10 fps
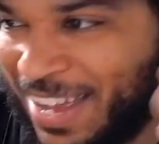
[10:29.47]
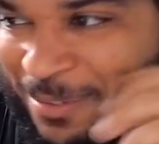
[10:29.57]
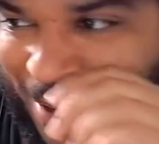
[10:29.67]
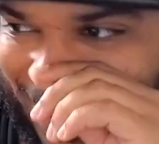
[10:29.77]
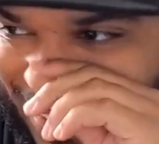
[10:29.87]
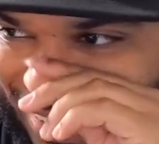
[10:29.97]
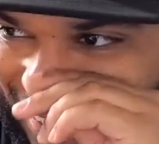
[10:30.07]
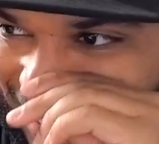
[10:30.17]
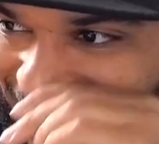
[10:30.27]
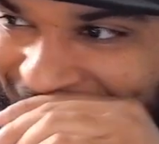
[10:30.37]
man?
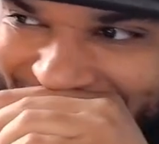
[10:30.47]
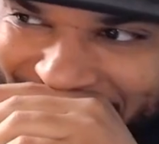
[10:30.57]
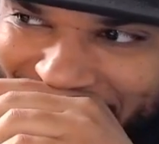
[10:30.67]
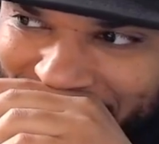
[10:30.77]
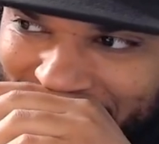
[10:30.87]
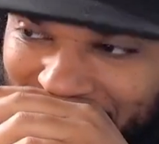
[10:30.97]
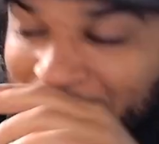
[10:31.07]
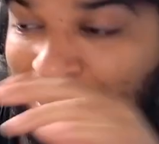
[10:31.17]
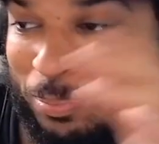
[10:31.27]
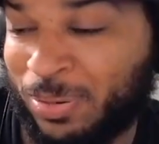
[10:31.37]

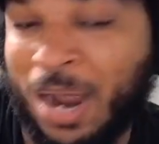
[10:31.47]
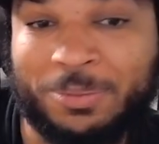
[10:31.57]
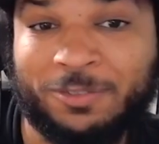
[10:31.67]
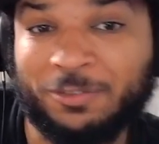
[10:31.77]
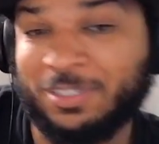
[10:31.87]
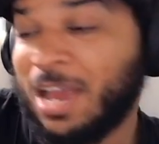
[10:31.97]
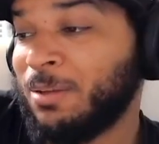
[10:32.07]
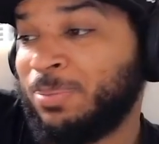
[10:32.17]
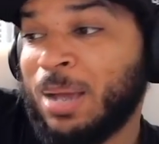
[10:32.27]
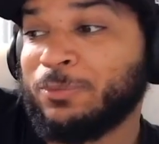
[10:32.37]
Like, props
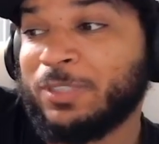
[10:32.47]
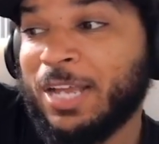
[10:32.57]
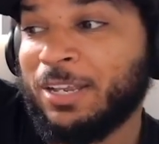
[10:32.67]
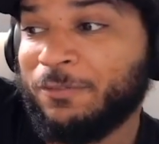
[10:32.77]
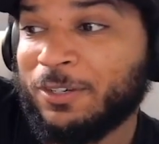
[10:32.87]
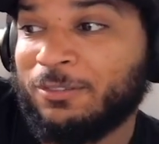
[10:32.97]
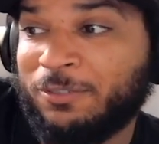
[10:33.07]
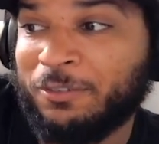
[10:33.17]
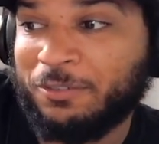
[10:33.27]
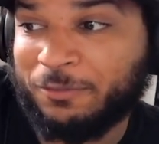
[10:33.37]
for Deni
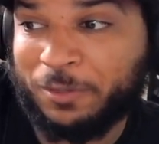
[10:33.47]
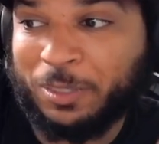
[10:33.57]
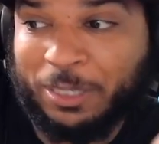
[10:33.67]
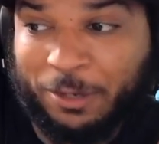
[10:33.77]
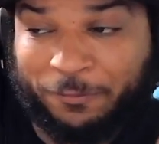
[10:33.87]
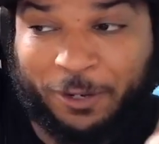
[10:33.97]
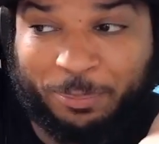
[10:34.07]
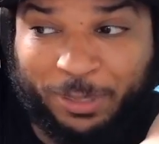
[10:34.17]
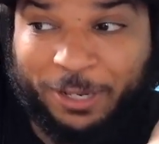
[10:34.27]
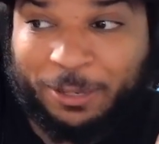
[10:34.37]
for
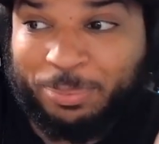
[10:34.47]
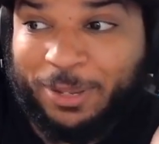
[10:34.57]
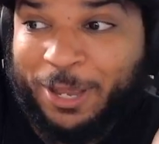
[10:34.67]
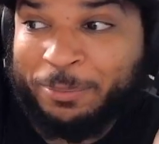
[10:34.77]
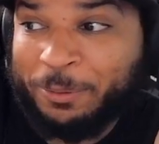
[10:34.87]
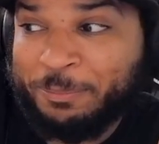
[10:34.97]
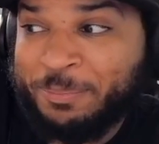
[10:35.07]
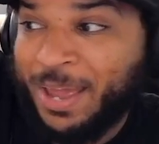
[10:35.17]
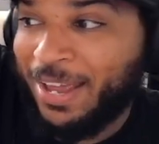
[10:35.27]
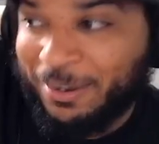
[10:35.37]
completing the play, but
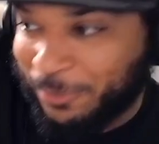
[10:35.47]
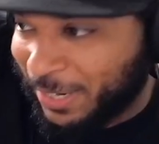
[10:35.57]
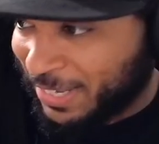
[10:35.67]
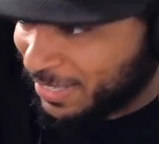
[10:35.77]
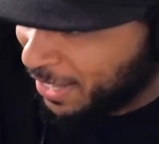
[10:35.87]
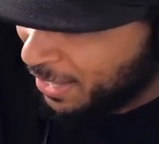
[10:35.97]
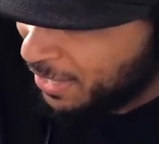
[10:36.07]
man, what is that?